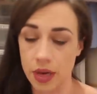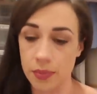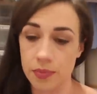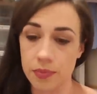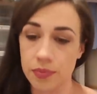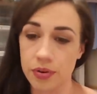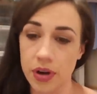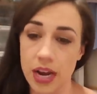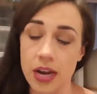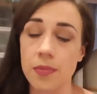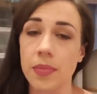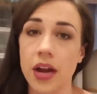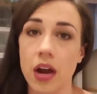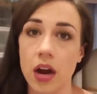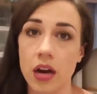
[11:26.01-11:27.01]
My brain
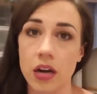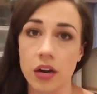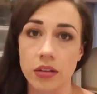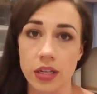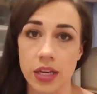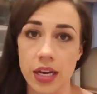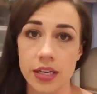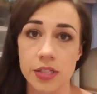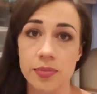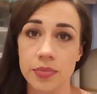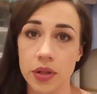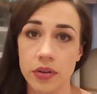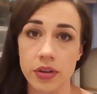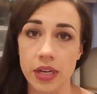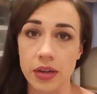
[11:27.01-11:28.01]
and my heart are like
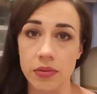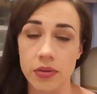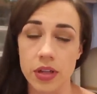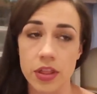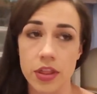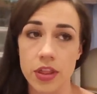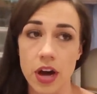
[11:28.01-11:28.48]
exploding with